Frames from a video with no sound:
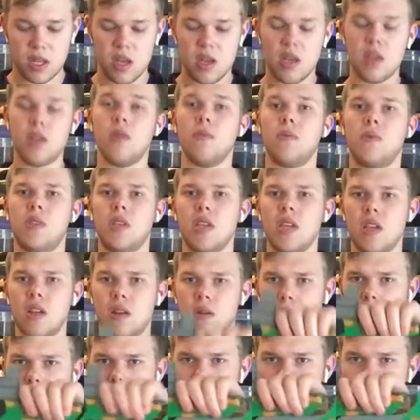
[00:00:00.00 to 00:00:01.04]
you've
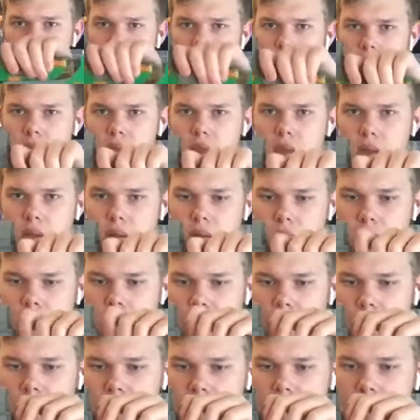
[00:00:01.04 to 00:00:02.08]
seen with
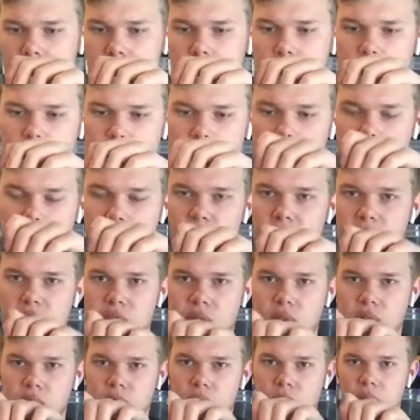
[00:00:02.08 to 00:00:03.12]
the
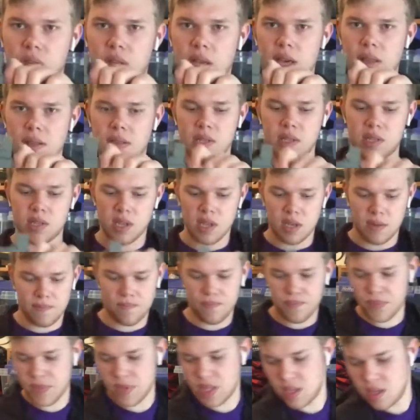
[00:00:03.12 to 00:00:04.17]
pistol, how this
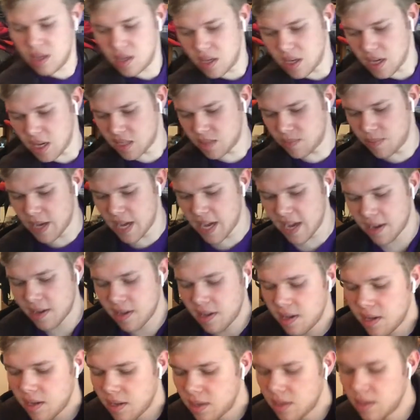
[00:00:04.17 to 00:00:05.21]
cocks back,
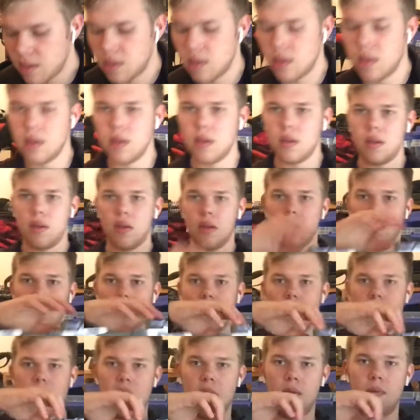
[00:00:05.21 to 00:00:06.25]

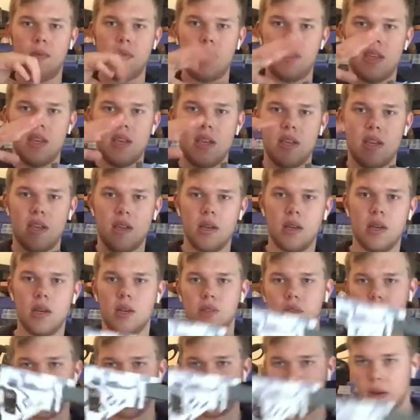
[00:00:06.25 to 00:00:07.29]
and with the
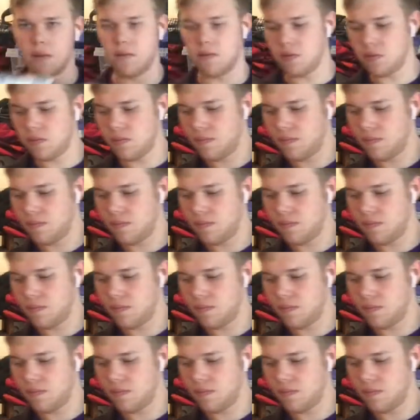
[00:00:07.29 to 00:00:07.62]
assault rifle.